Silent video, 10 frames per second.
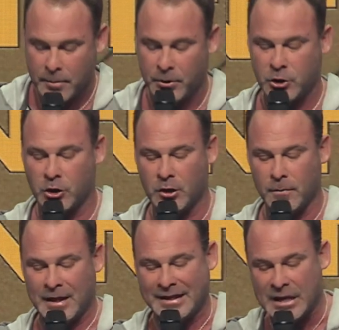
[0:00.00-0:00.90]
But your
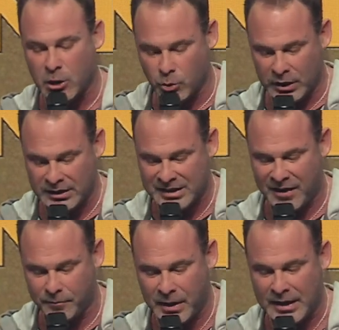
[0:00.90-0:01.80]
iniquities
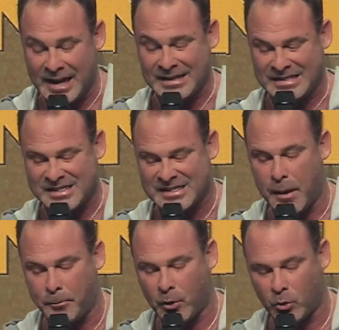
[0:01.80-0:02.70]
have made a
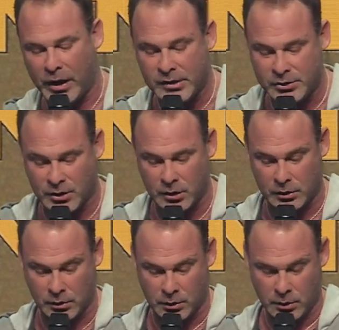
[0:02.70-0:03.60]

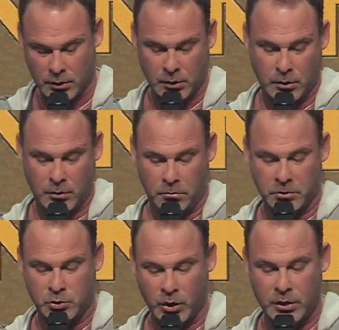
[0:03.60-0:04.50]
separation
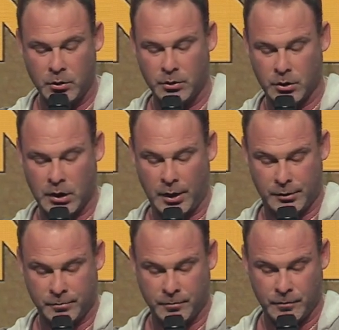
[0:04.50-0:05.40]
between you and your God.
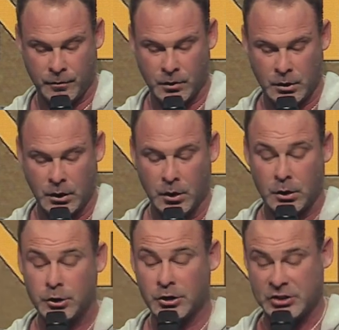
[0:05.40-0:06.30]

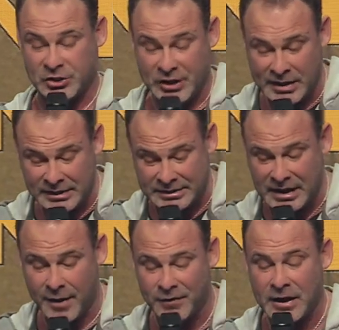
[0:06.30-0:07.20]
Your sins
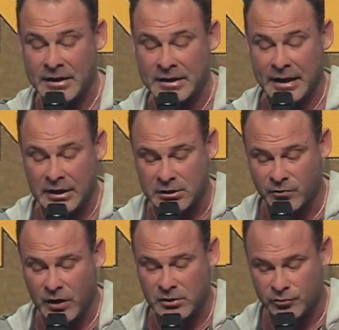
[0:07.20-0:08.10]
have hidden his
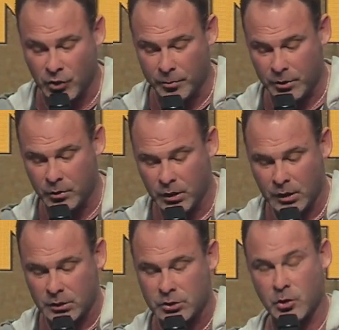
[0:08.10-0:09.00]
face from you
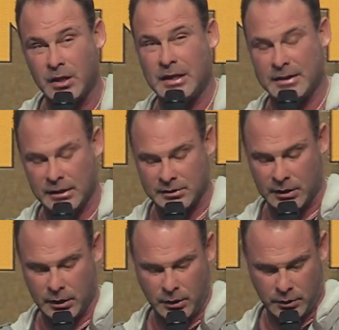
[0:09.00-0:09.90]
so that he does
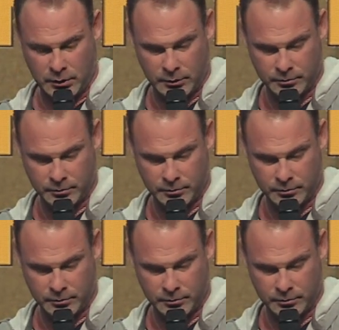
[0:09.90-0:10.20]
not hear.